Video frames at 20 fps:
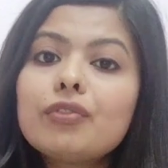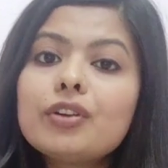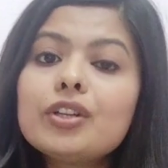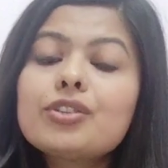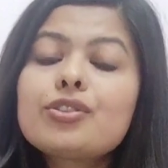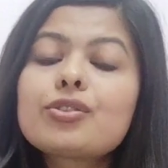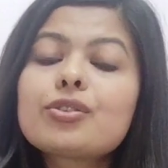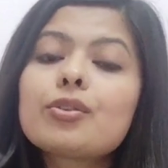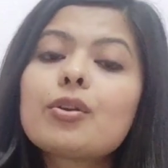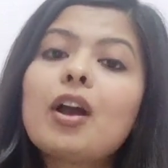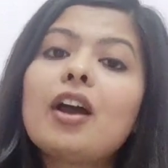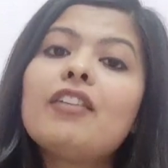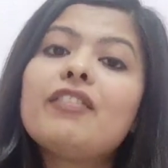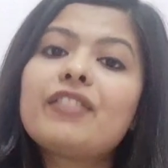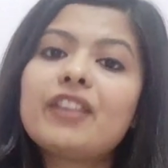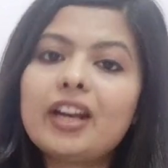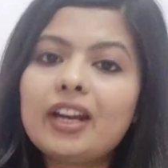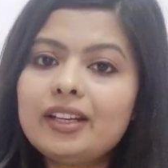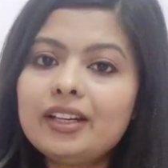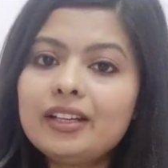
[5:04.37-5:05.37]
in which you have
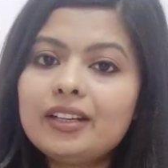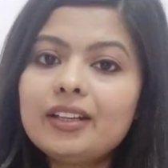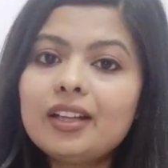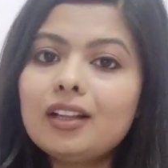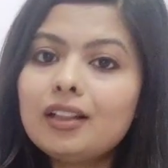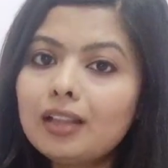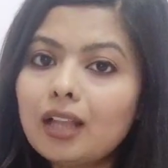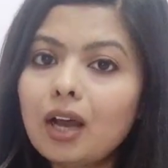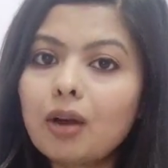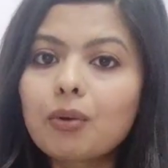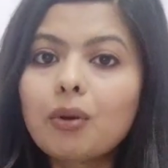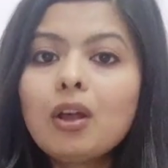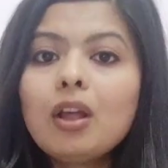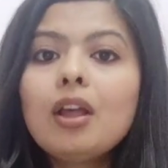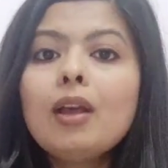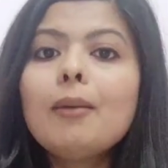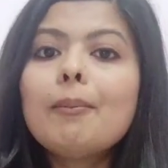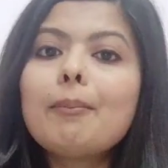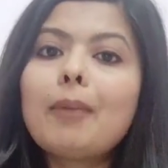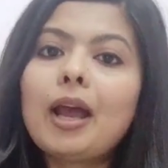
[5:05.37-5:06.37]
read it till now.
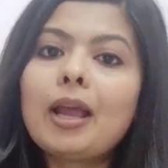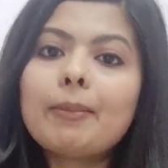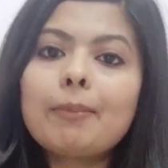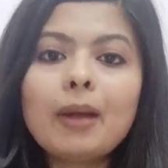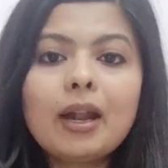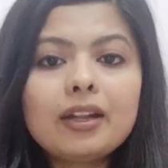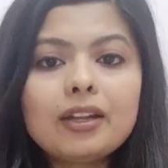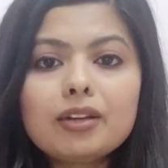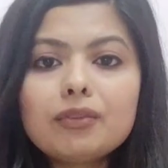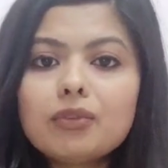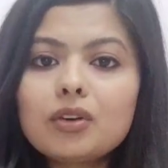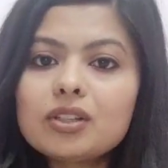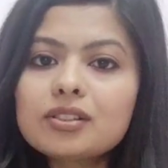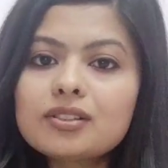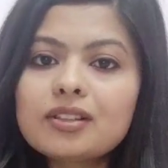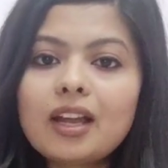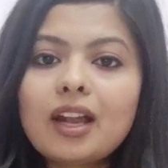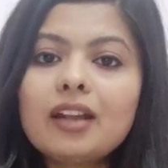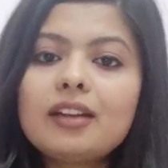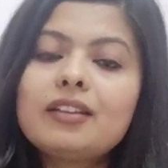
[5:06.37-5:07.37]
My pattern
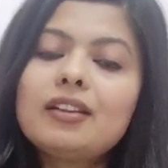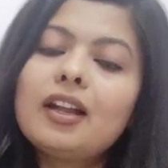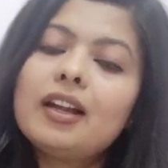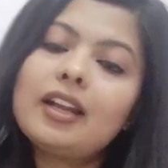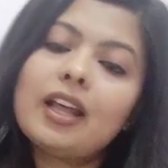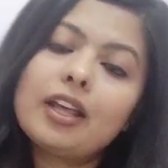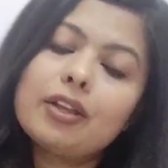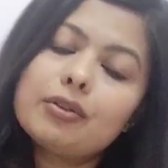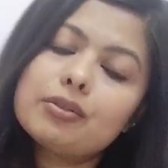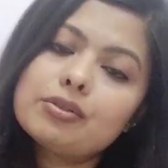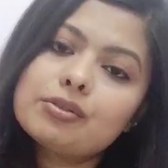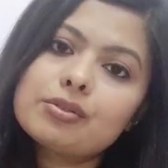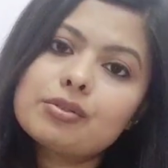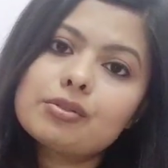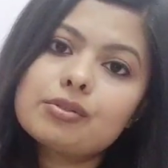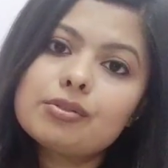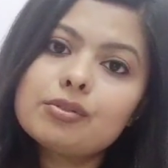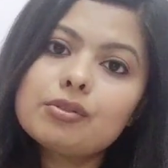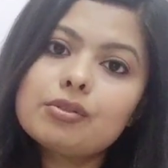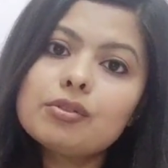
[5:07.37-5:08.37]
was that I used
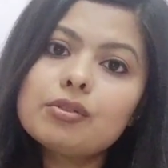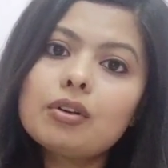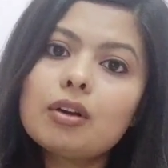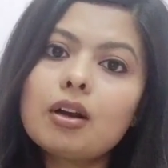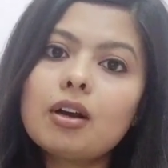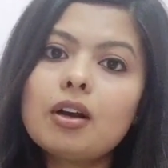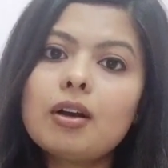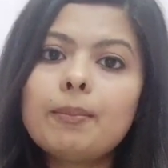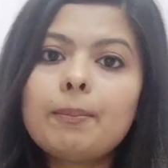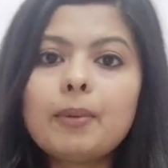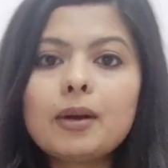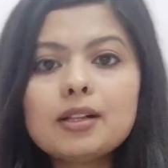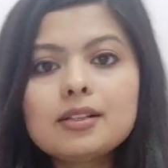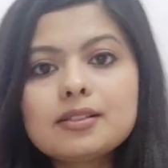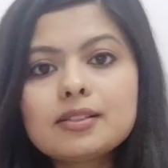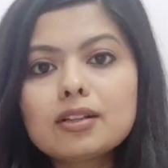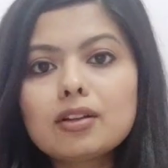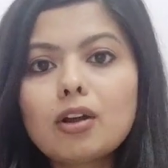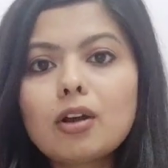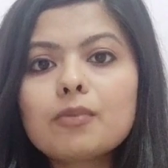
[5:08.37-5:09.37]
to do
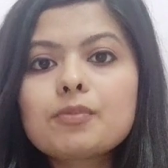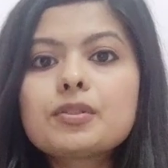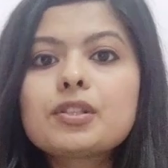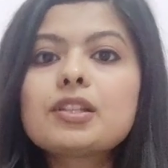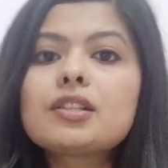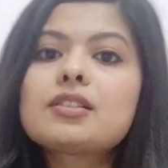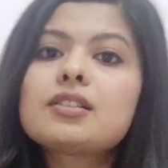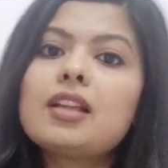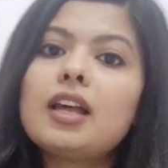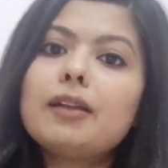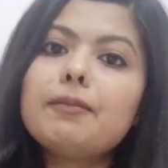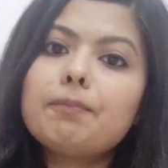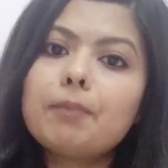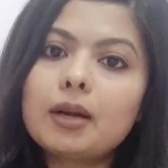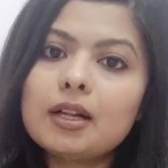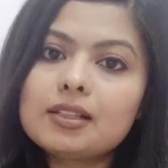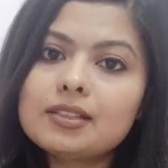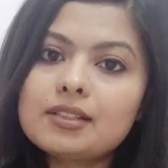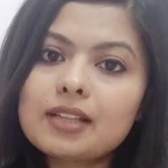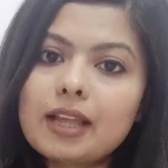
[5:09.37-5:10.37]
pulse synopsis, then
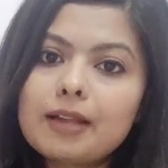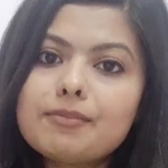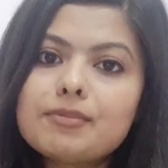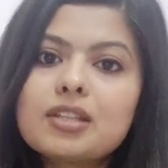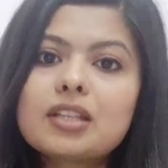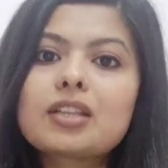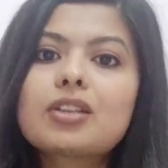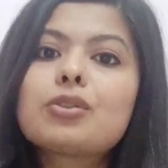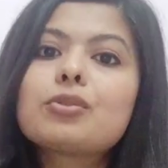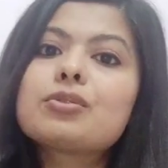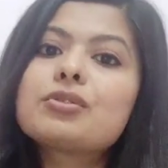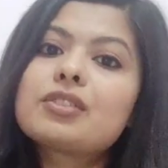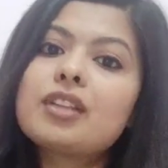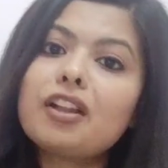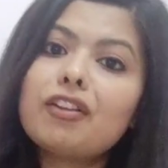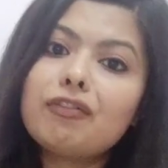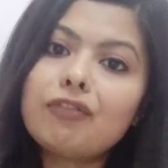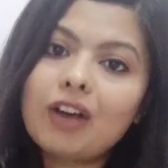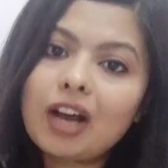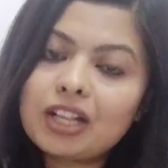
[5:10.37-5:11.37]
pulse MCQs,
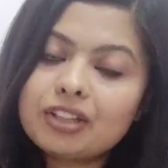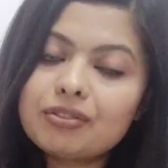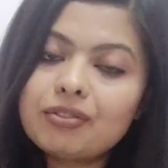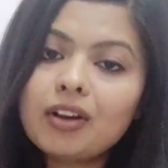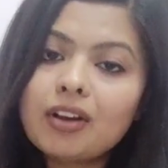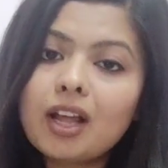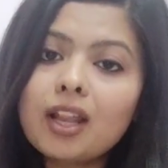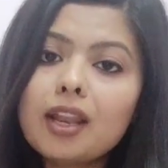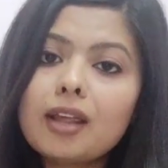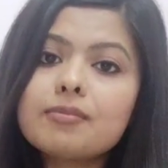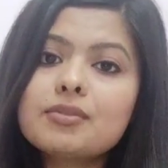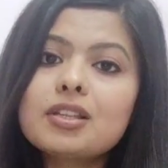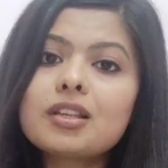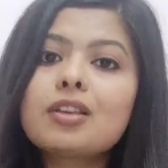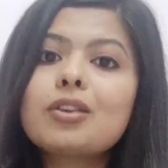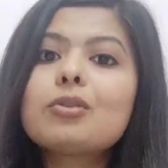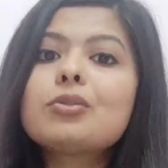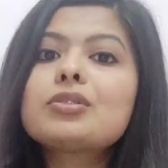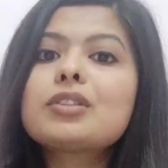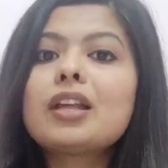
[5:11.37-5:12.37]
then Vadhwan
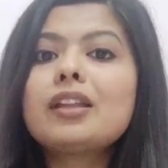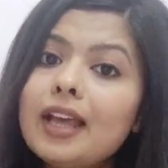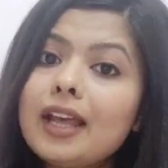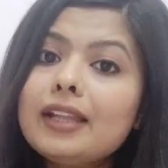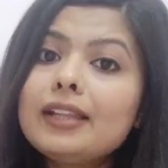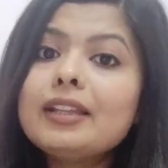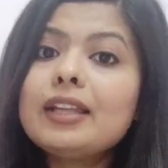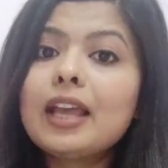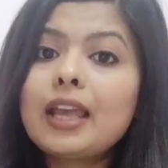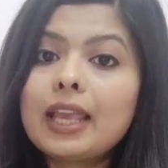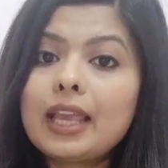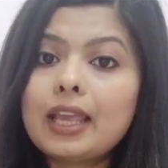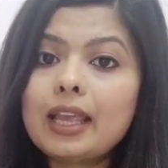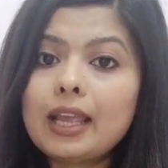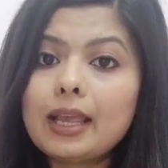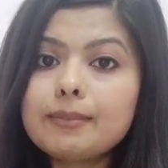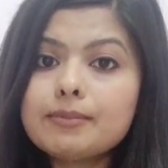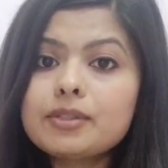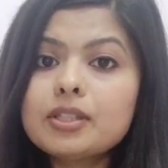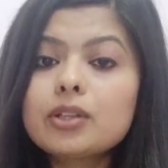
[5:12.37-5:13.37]
MCQs, then
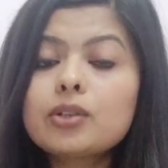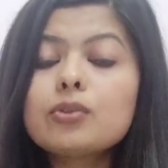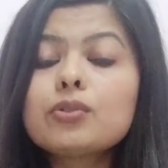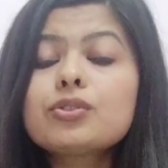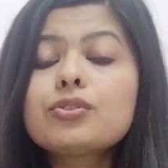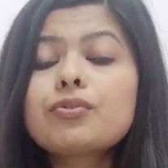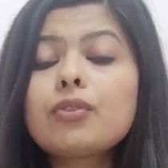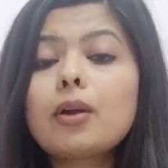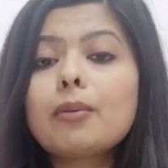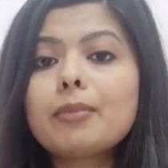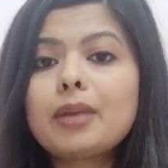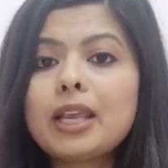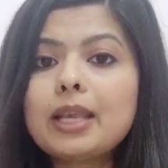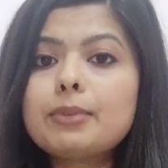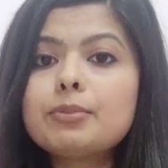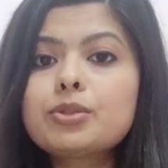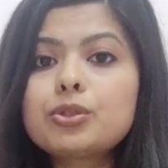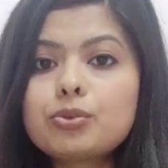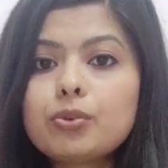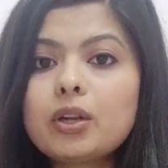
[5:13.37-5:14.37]
MCQs from
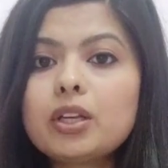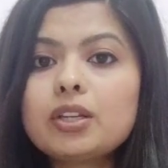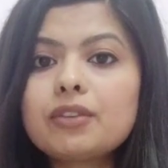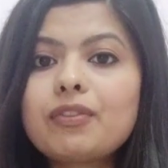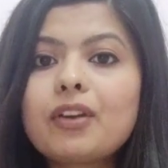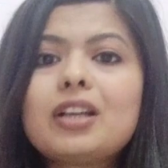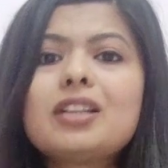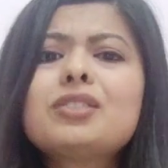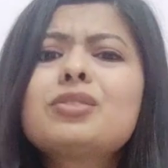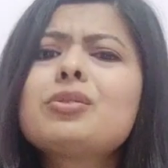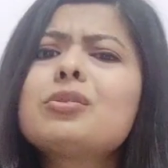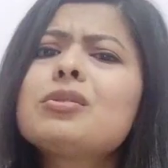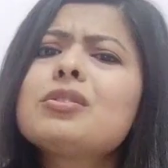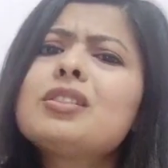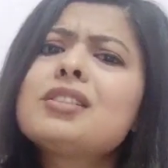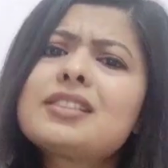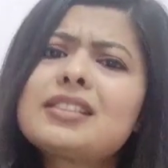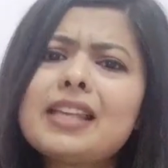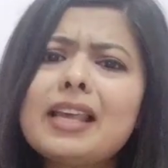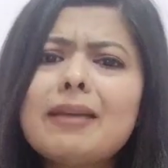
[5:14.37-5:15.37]
AIIMS 25. So
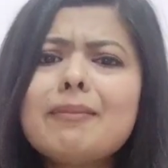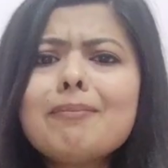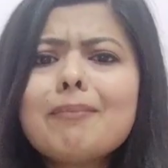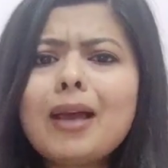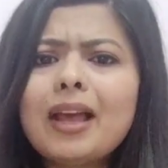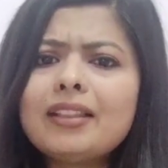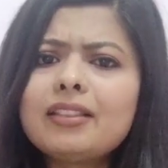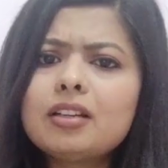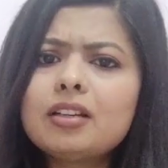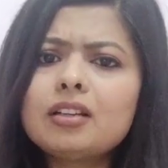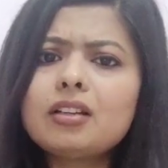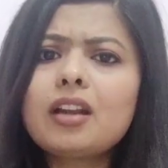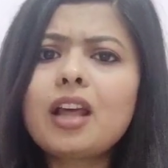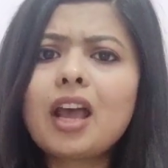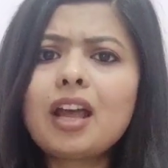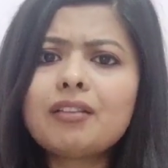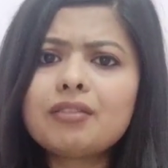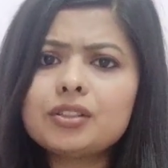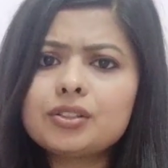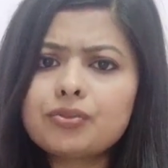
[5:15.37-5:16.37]
the same method
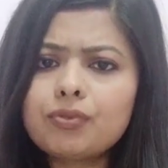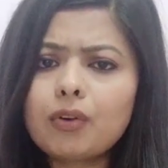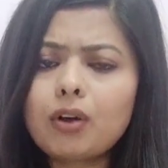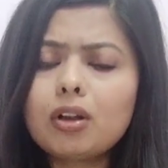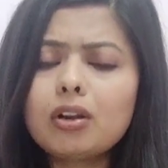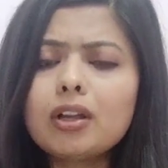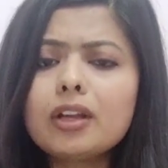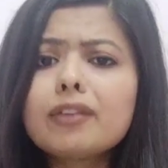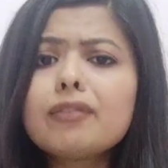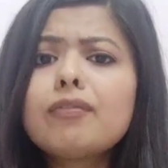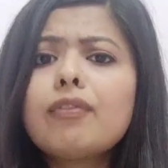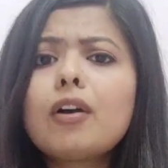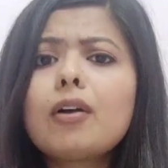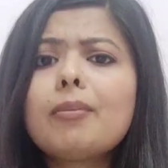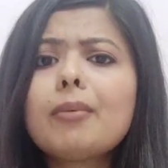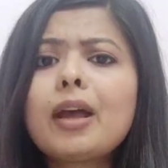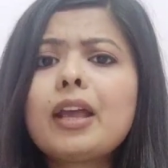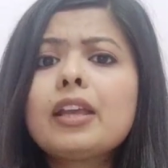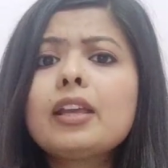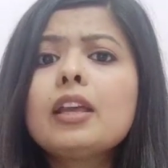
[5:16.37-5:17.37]
I was following
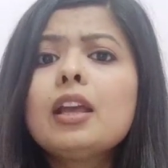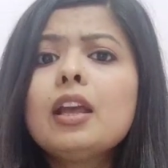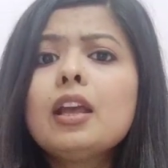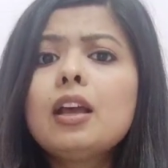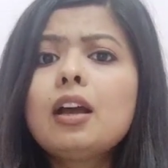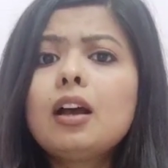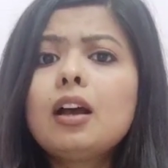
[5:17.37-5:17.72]
for my